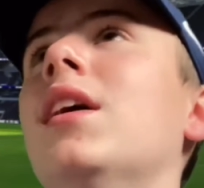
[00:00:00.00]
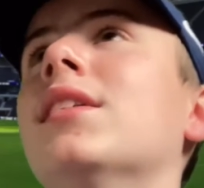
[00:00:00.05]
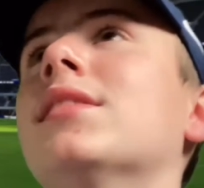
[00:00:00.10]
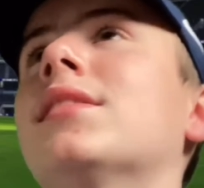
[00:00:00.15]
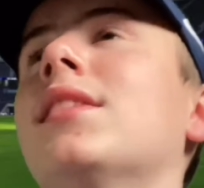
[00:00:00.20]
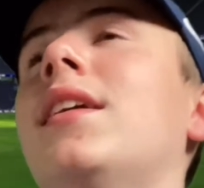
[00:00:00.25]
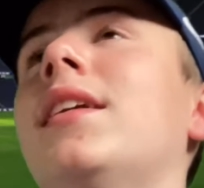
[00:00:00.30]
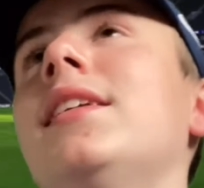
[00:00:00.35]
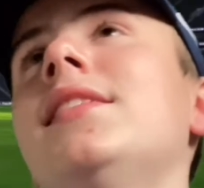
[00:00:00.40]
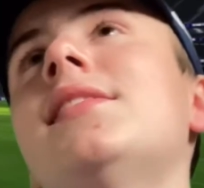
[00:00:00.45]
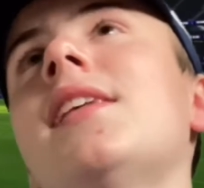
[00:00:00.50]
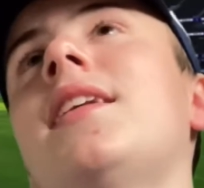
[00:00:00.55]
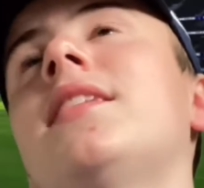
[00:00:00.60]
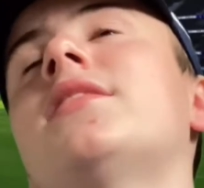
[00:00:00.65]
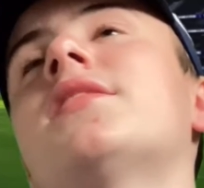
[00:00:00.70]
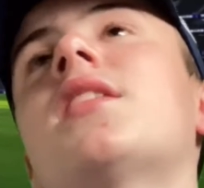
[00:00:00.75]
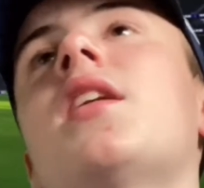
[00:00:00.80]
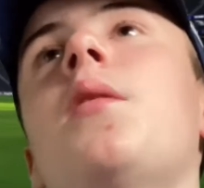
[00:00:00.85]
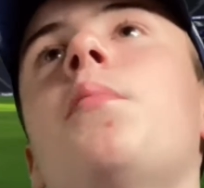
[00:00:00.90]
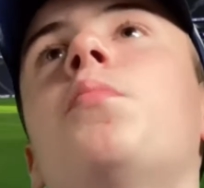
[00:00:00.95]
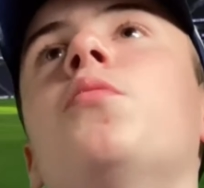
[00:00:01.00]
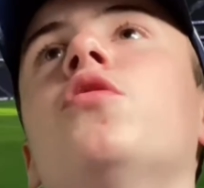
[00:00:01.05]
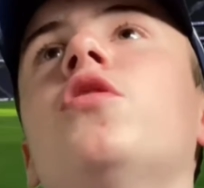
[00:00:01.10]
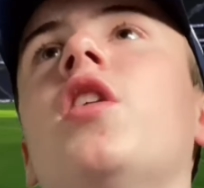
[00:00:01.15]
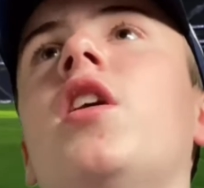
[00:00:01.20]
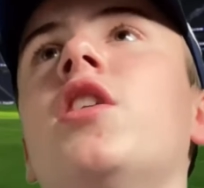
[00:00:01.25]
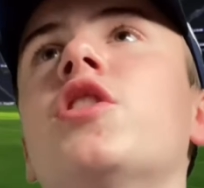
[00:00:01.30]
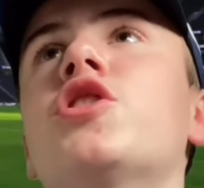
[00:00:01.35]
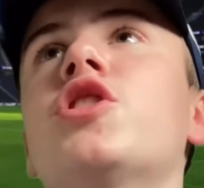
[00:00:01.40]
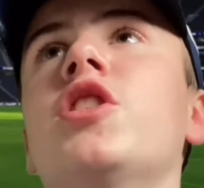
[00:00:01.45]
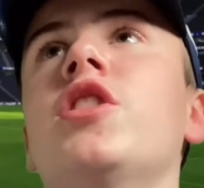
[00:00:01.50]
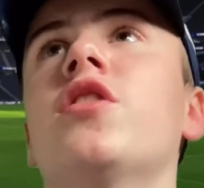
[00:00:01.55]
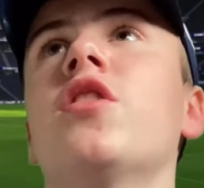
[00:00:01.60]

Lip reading: Sonny takes a couple touches.